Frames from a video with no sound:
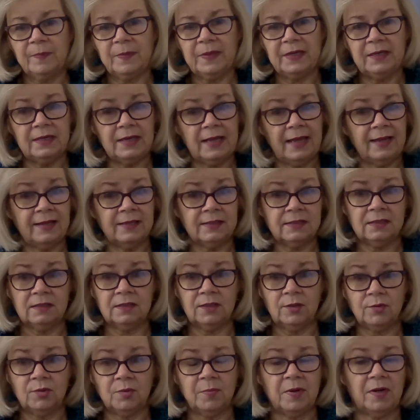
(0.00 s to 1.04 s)
and it has a
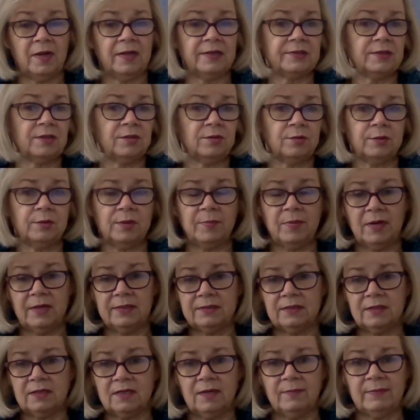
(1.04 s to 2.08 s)
low deposit or a
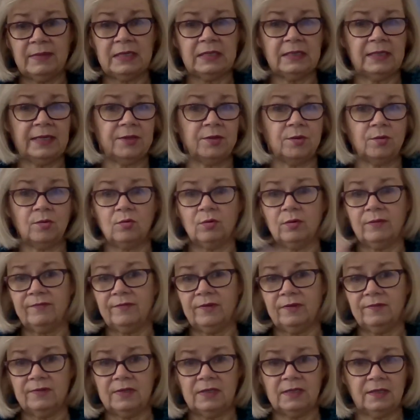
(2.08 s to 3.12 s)
deposit coming later or a
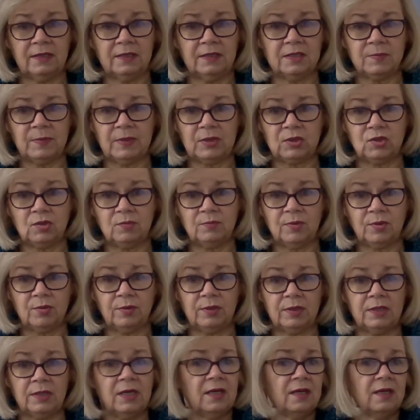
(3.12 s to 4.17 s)
15-day inspection
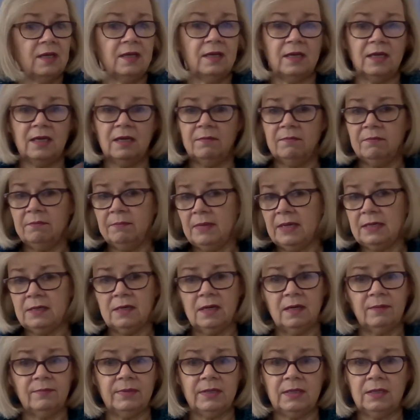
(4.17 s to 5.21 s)
period, it may
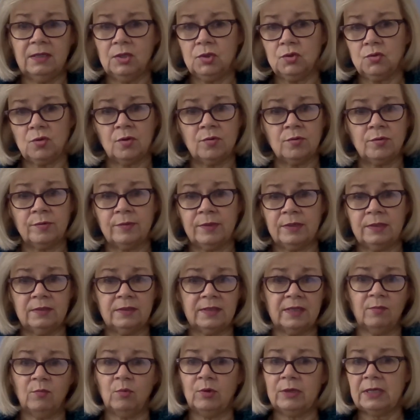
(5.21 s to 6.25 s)
not be any stronger than
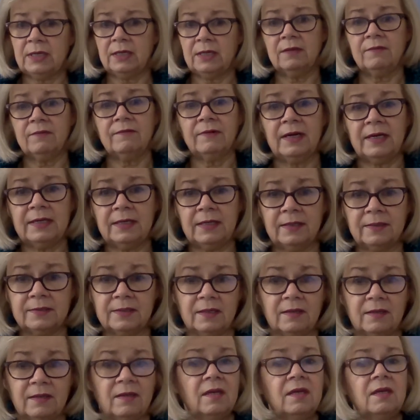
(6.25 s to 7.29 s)
someone getting
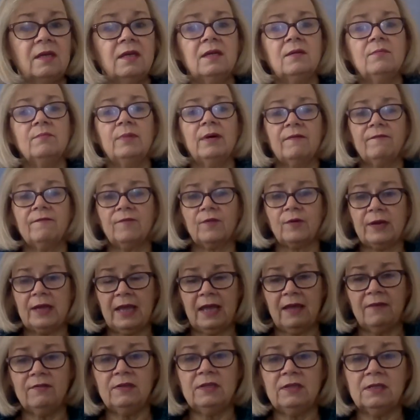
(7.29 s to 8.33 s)
financing. But for
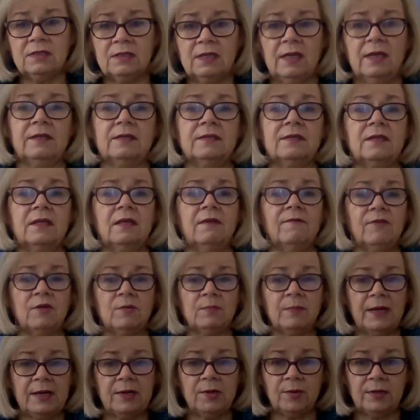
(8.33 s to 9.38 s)
heaven's sakes, if
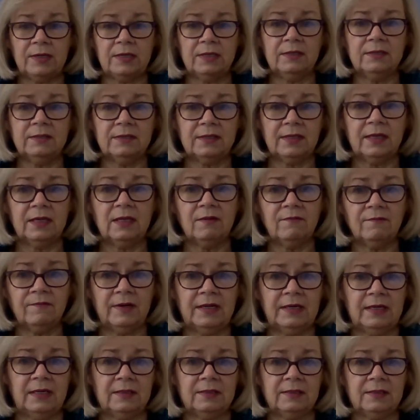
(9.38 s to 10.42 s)
your buyer is getting
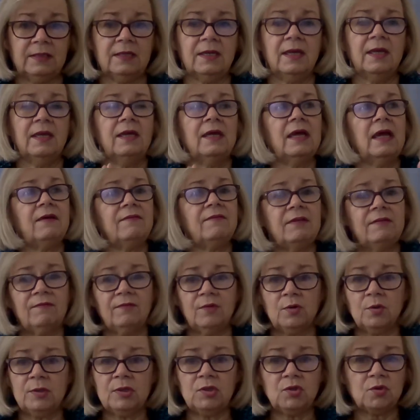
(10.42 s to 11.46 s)
financing, have a
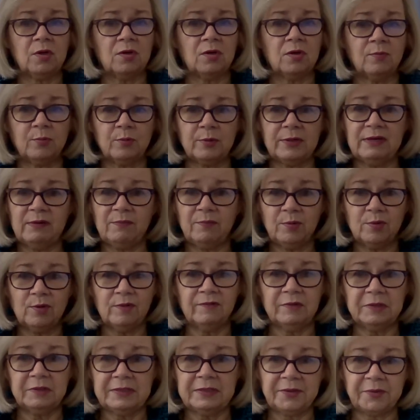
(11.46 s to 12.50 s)
very strong
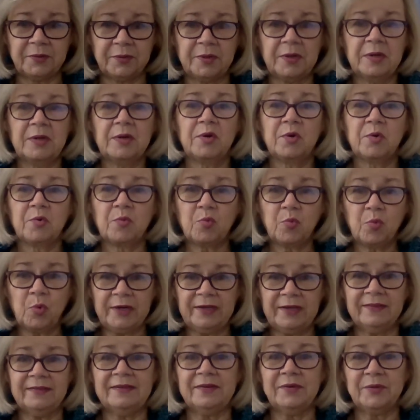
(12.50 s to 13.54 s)
pre-approval letter
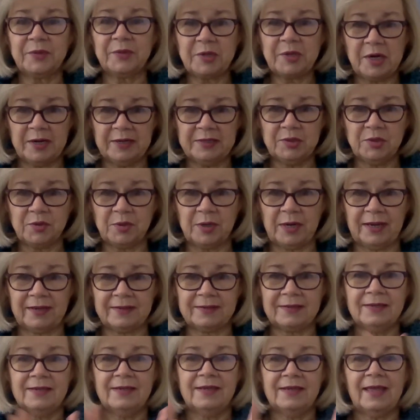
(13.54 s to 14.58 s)
with your
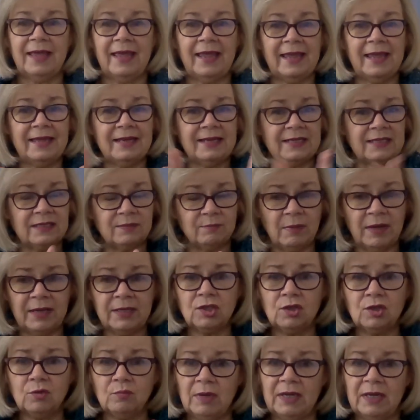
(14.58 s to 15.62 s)
contract and as
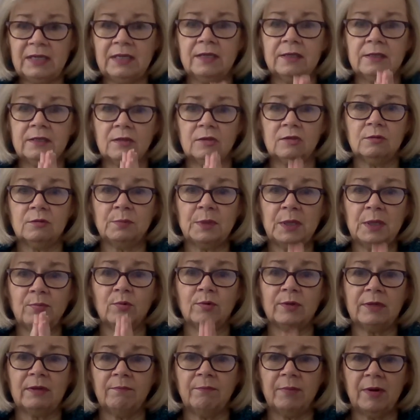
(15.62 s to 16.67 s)
much money as those
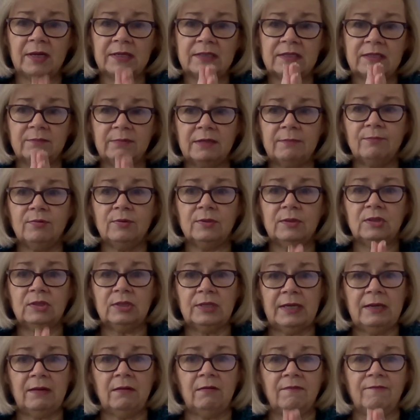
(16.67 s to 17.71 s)
people can possibly put
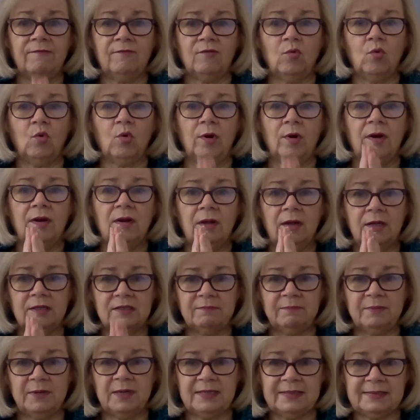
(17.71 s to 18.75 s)
down for a
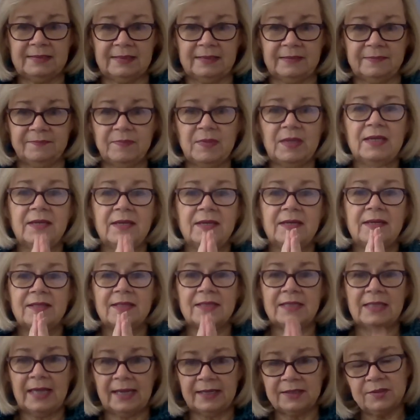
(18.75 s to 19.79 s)
deposit.
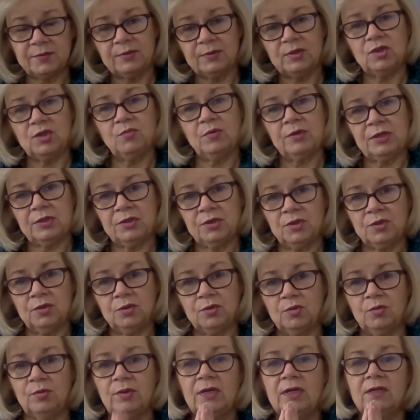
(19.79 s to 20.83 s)
That's what you want to
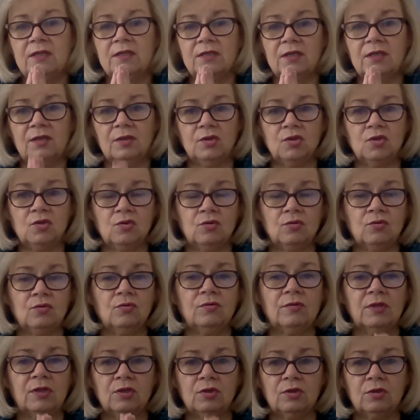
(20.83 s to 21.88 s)
do to
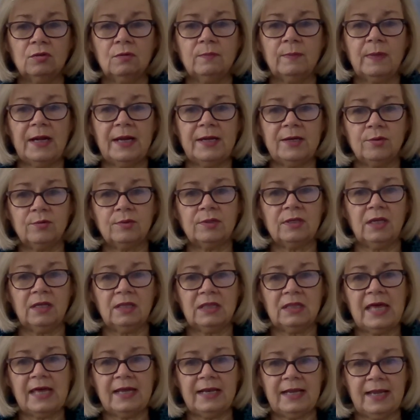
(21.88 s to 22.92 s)
assure that your buyers
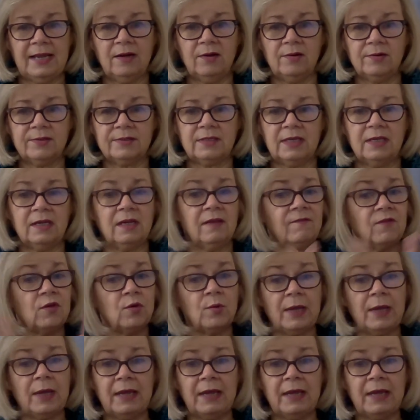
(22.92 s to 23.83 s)
get that house. And if